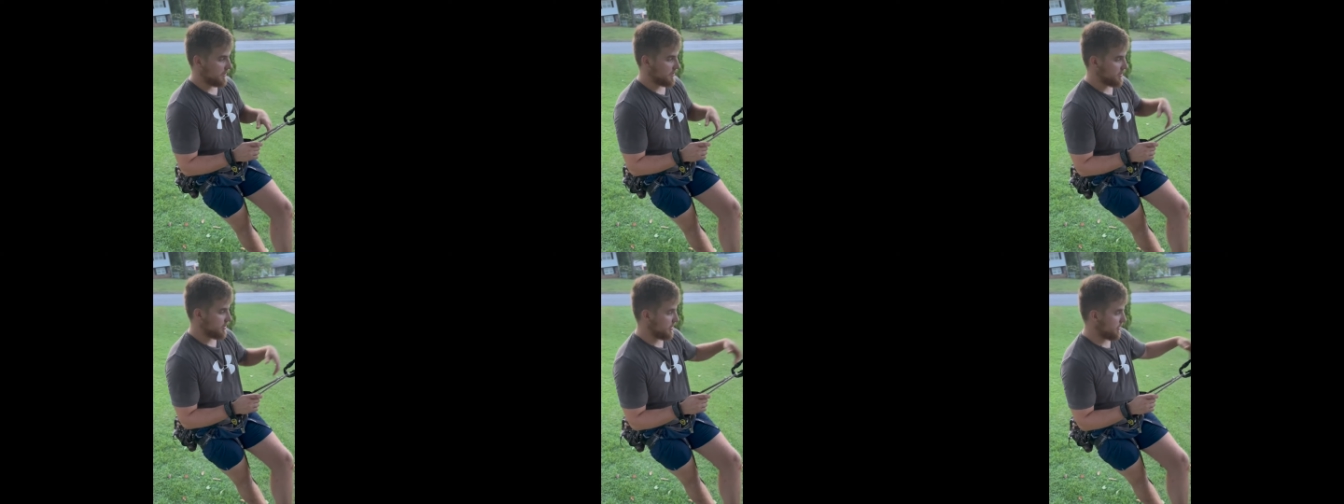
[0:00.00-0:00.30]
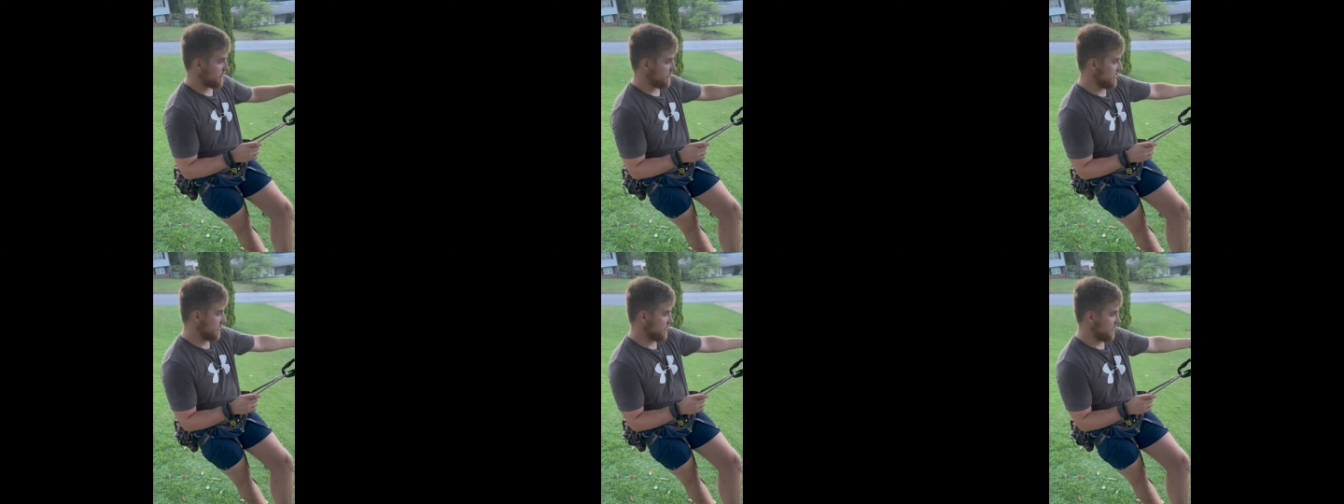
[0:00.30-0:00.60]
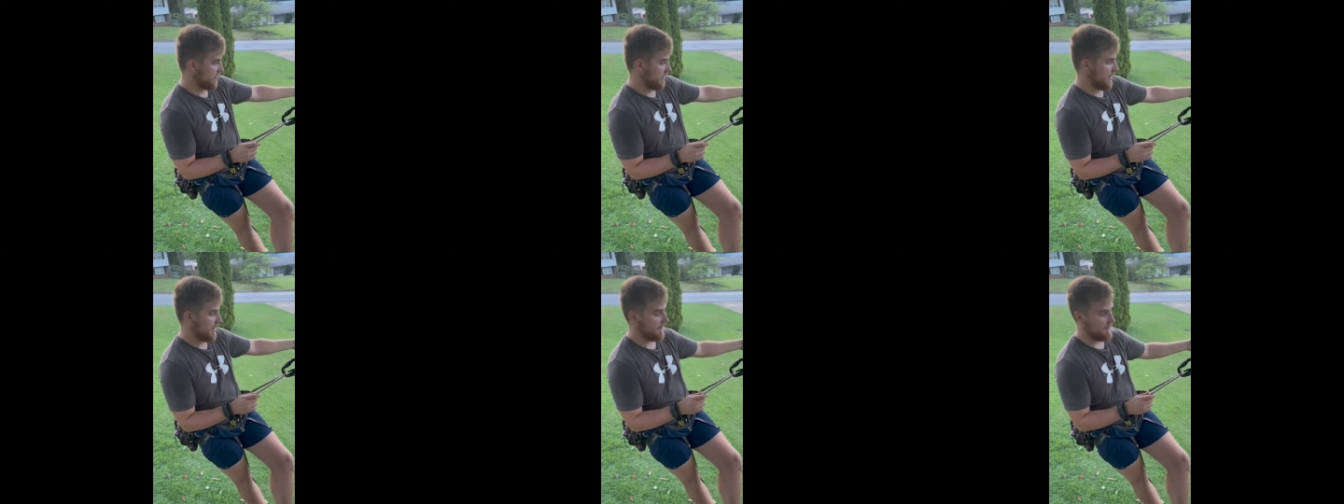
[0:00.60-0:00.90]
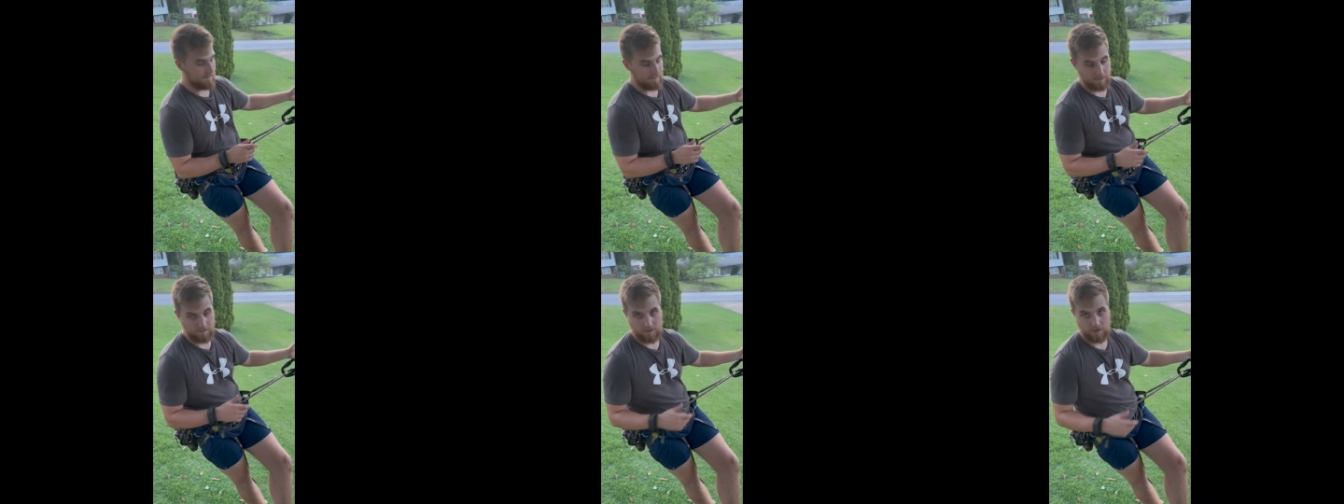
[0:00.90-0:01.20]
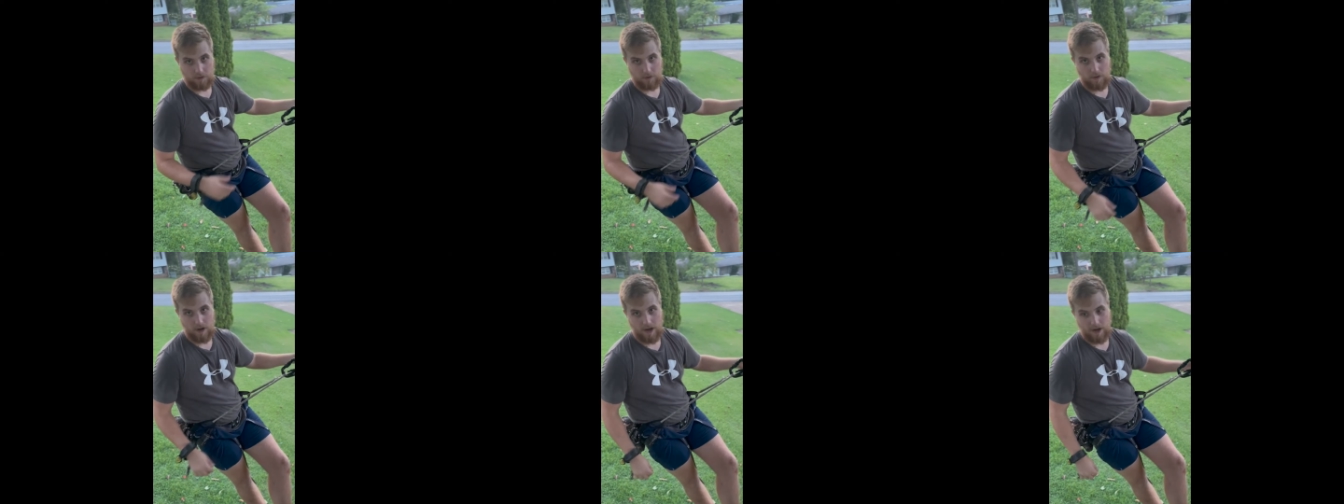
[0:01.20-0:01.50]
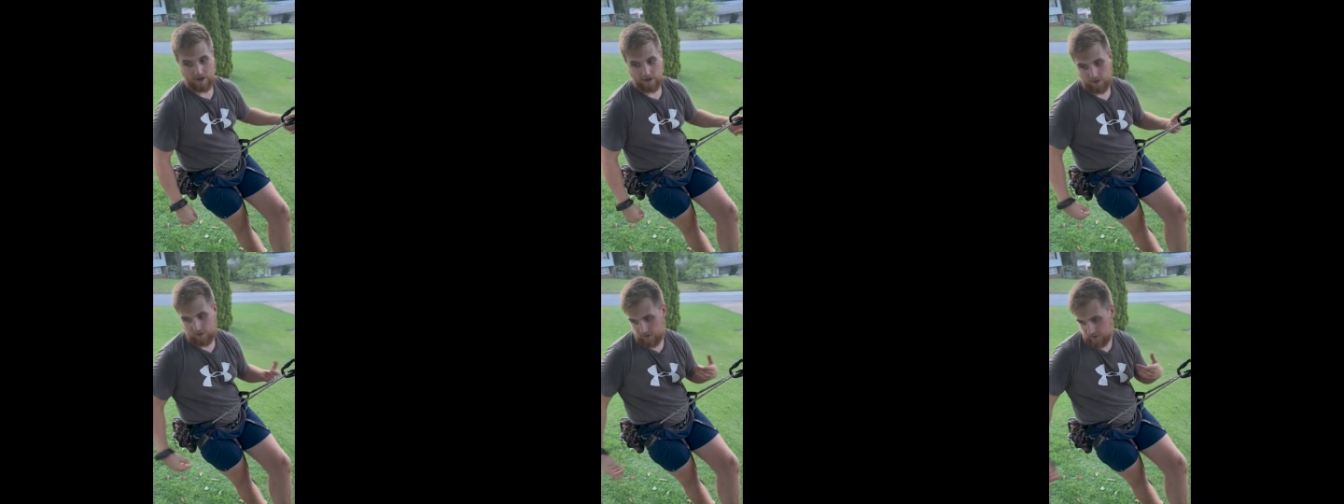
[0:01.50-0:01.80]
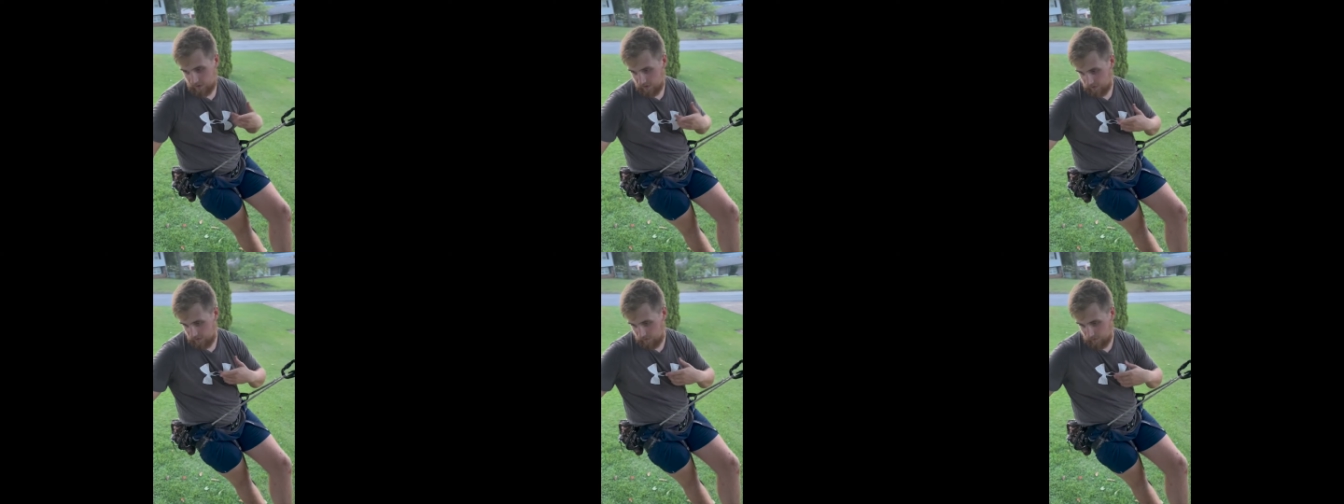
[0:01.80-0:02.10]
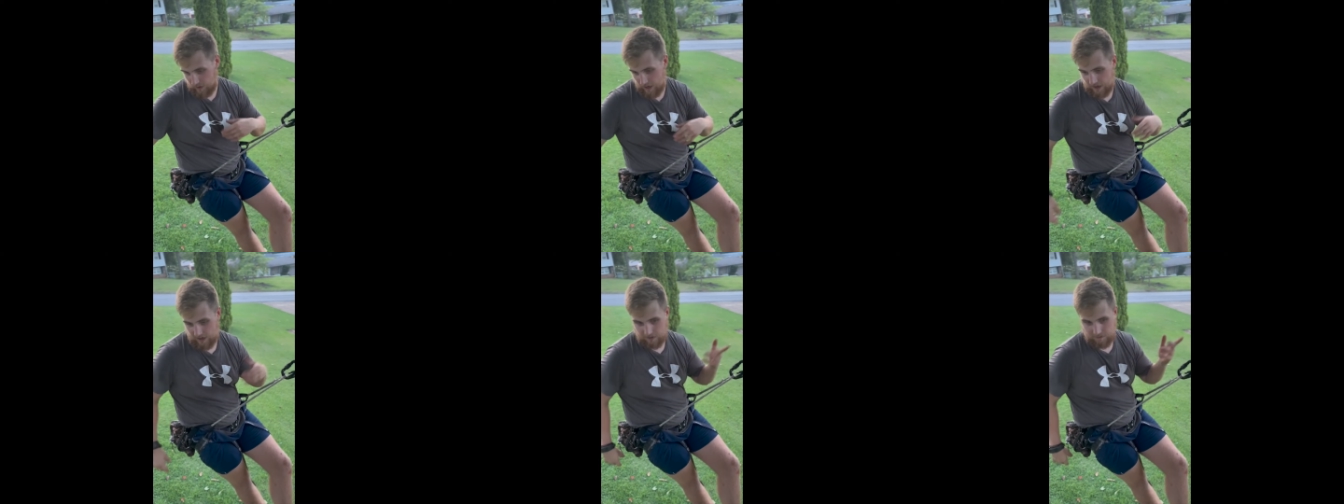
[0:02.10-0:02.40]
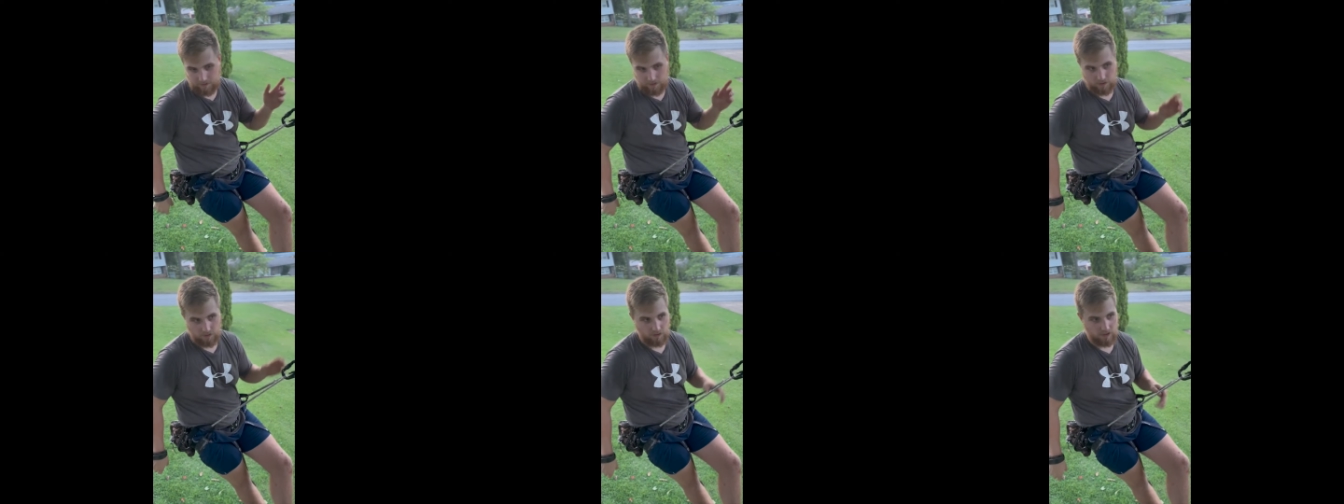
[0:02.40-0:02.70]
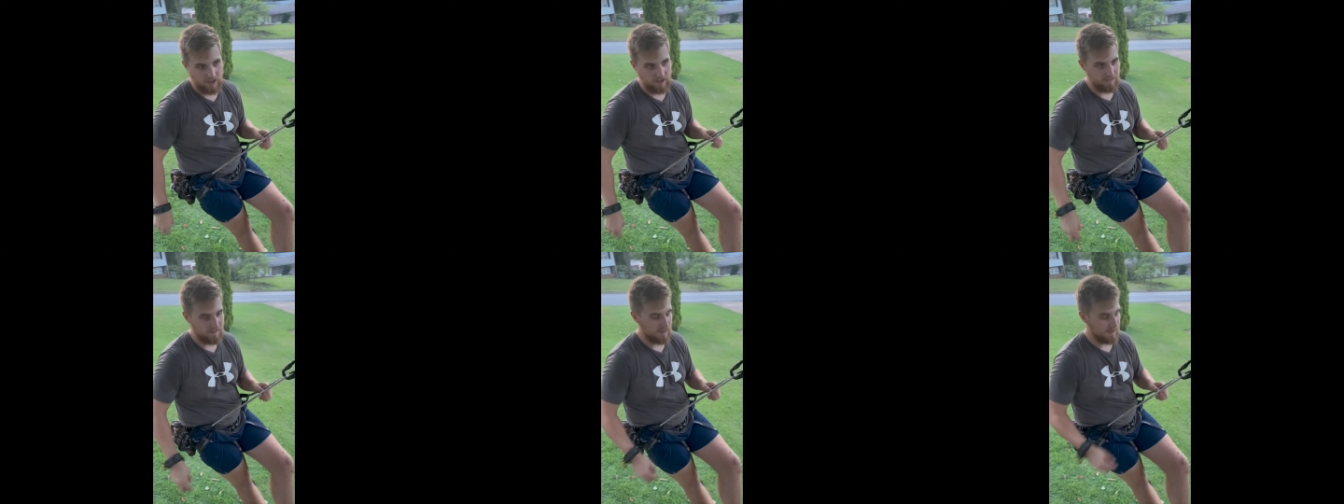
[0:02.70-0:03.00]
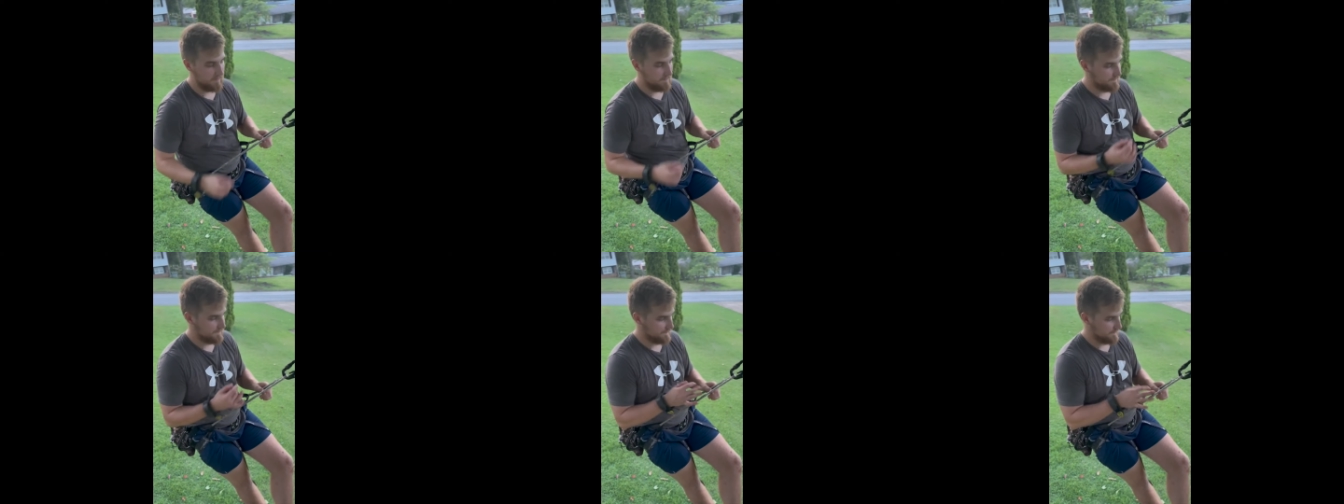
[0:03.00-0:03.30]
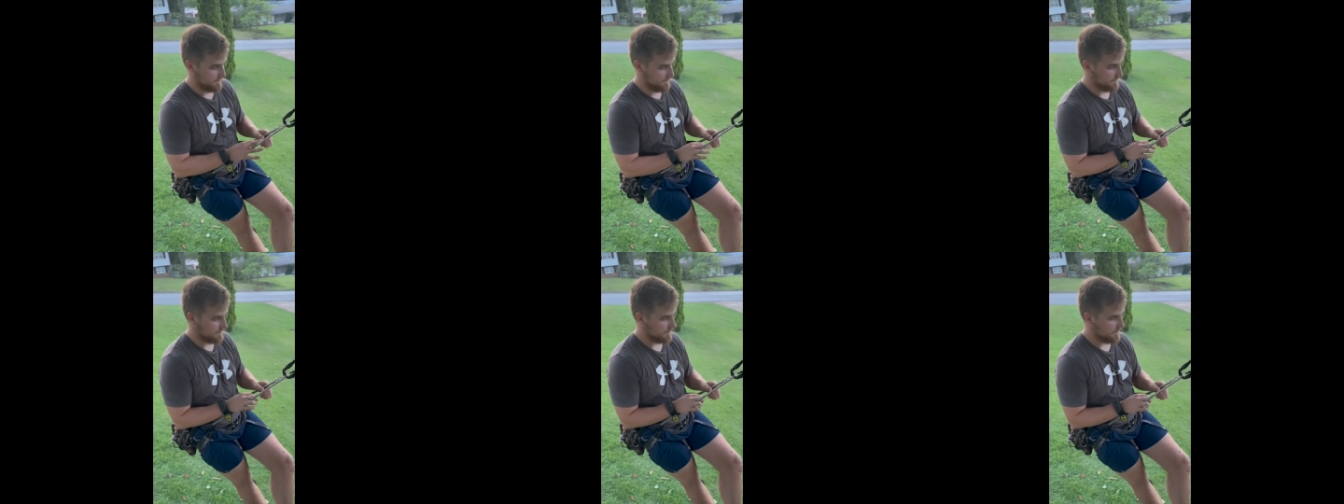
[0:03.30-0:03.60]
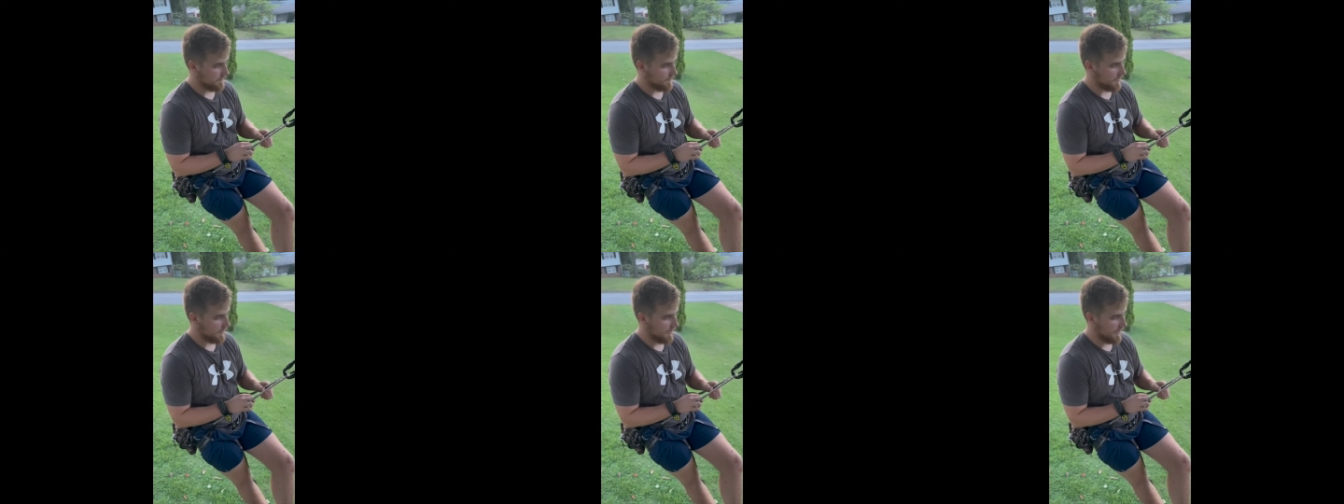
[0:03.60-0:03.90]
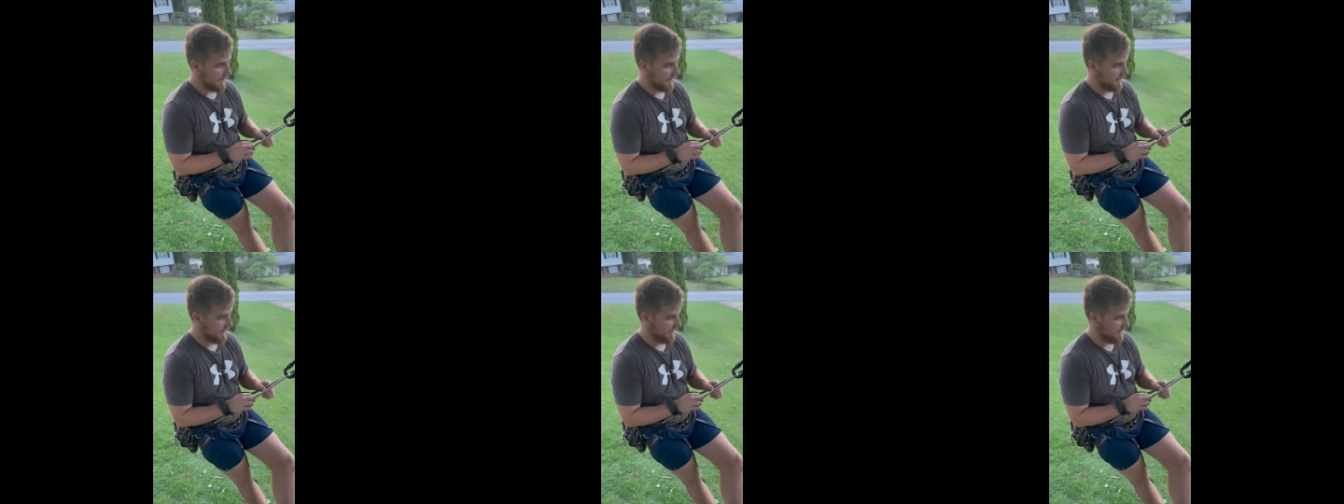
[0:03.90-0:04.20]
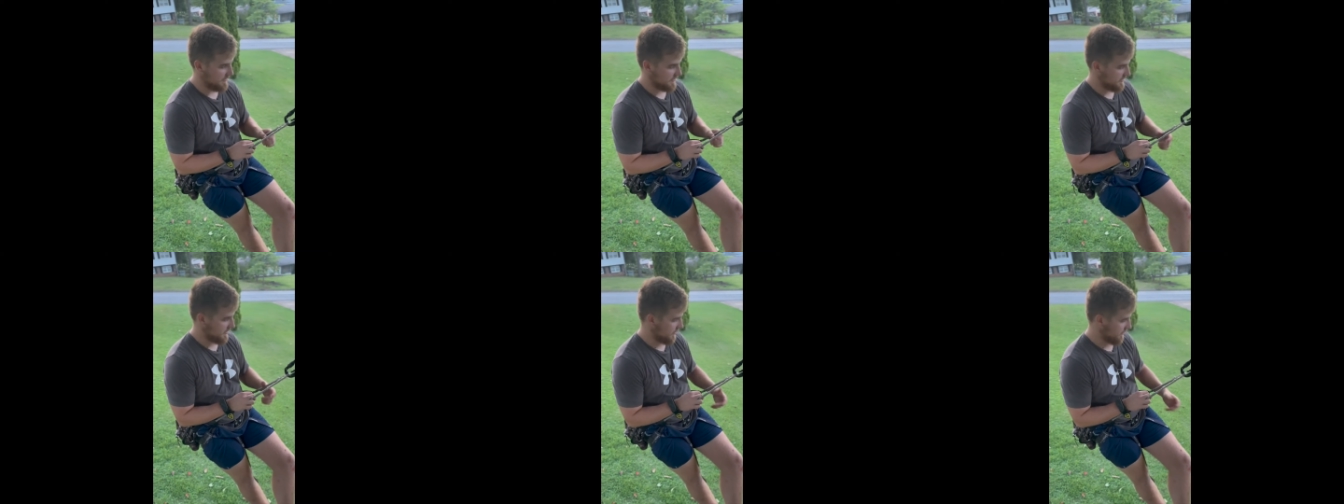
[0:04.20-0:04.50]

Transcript: shoot to the left if you're a righty, or to the right if you're a lefty. And so